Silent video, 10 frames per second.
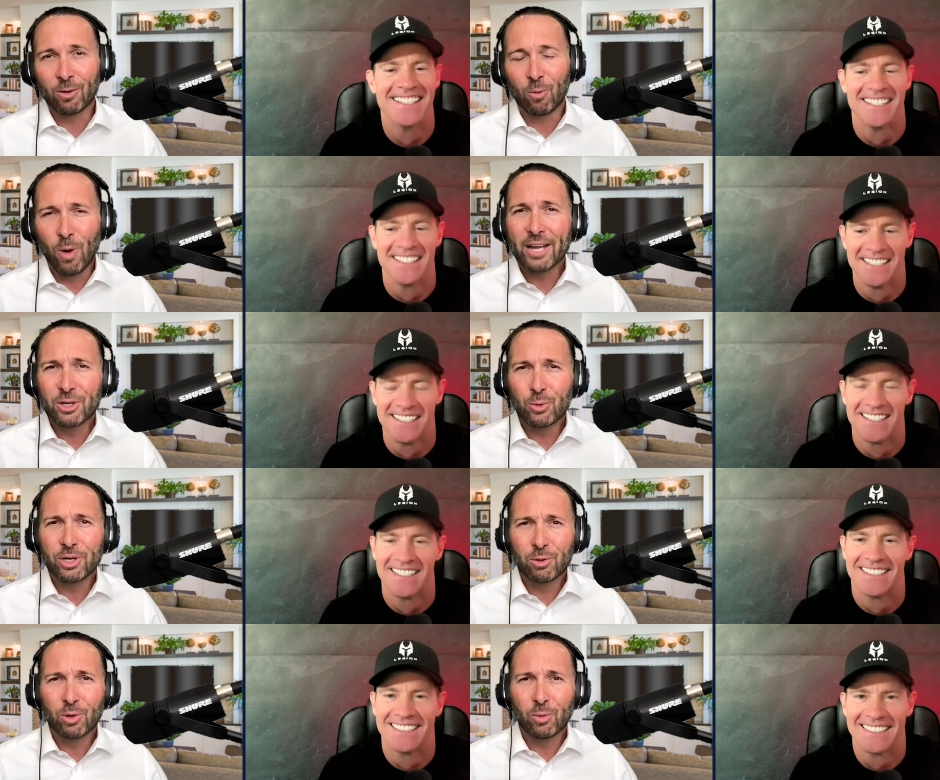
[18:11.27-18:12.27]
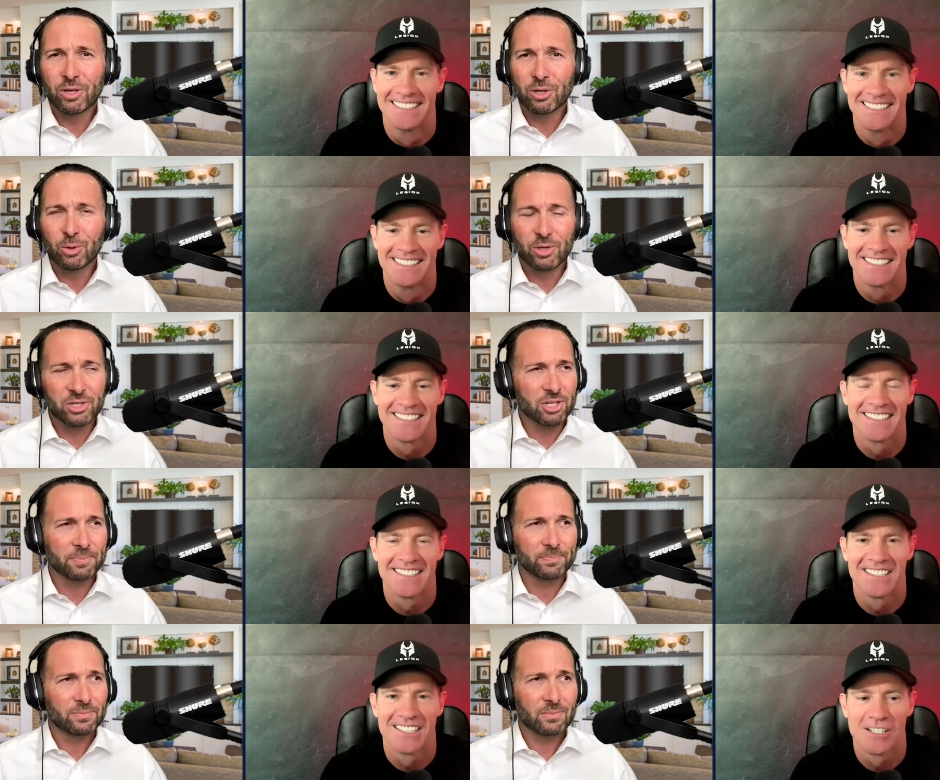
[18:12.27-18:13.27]
Speaker 1: why do we do what we do is
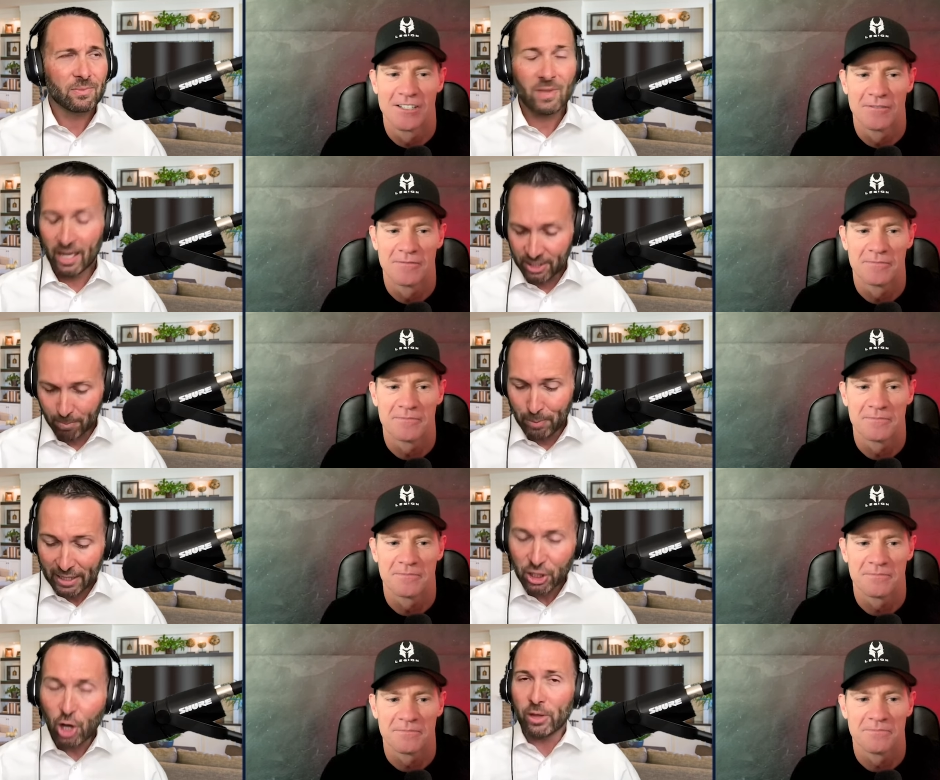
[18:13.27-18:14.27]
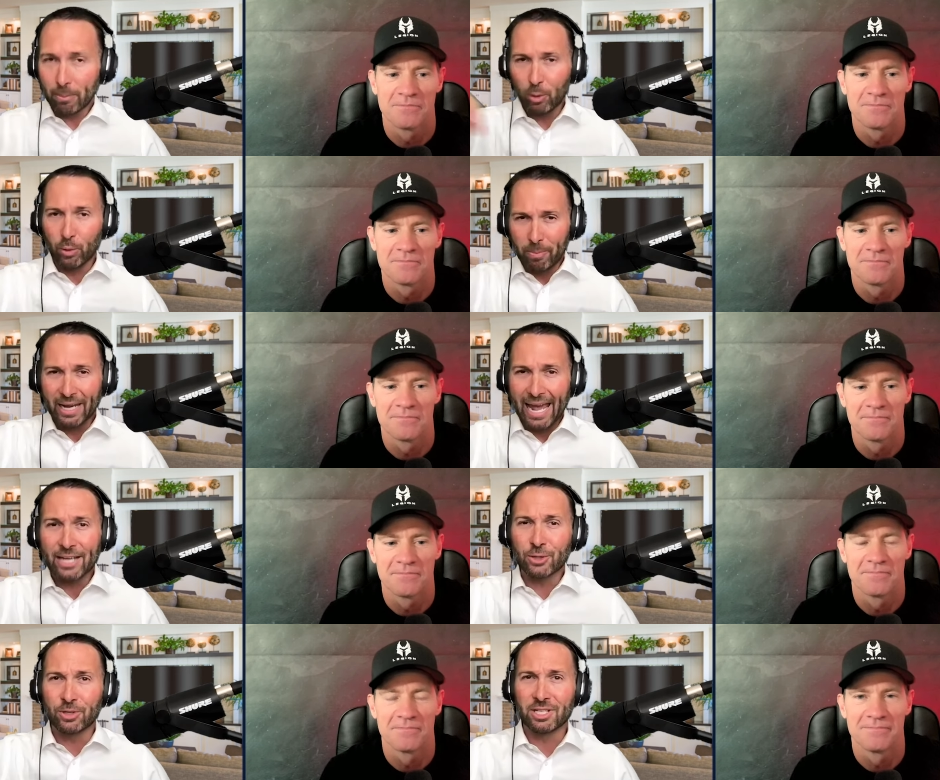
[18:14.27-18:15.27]
it's a big note that I put with a big
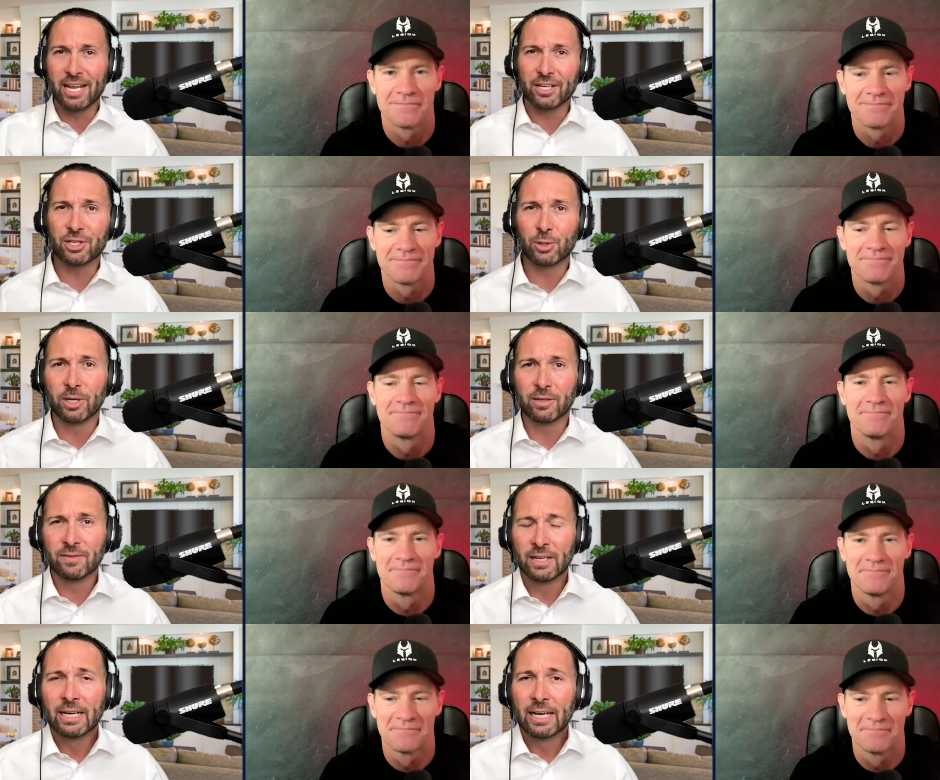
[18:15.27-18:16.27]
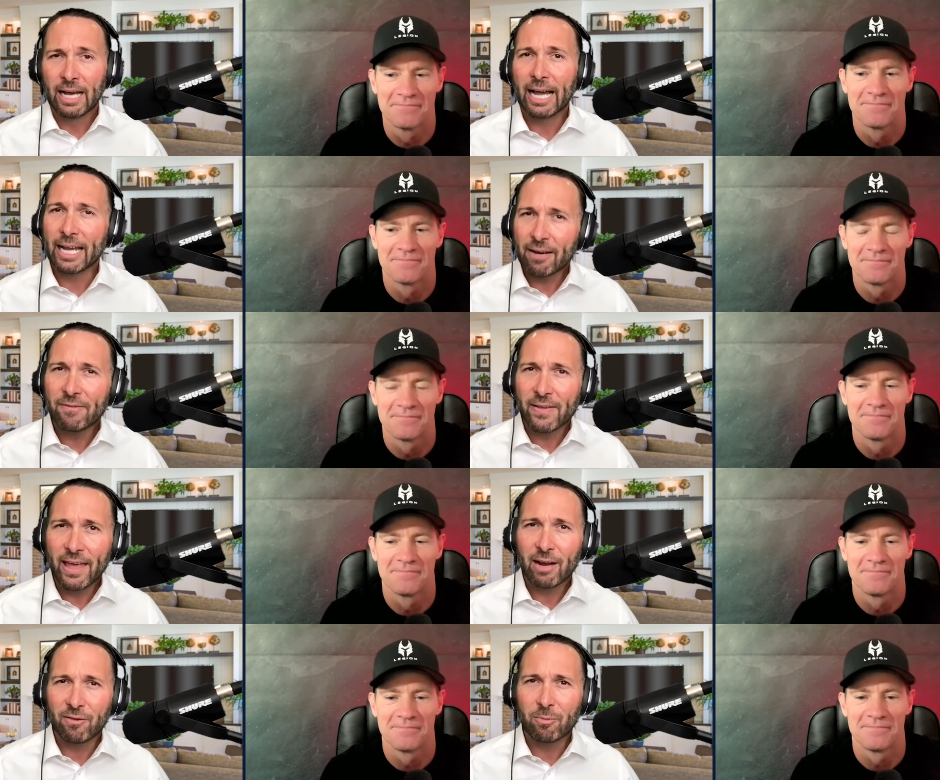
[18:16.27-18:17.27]
asterisk next to it of I got to find
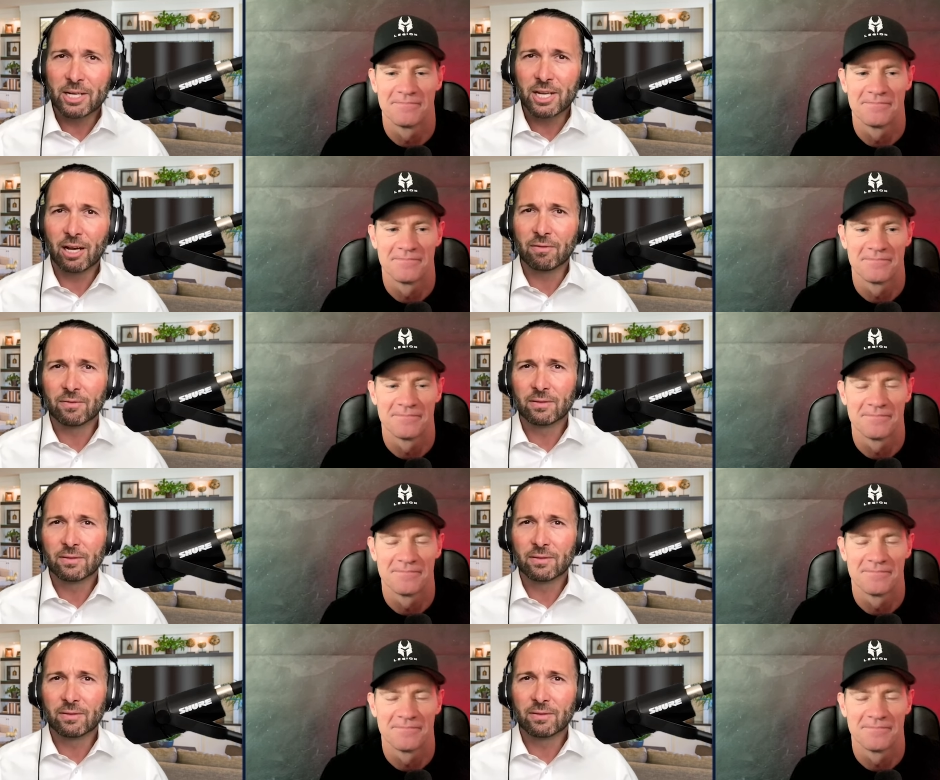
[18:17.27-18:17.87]
that out for myself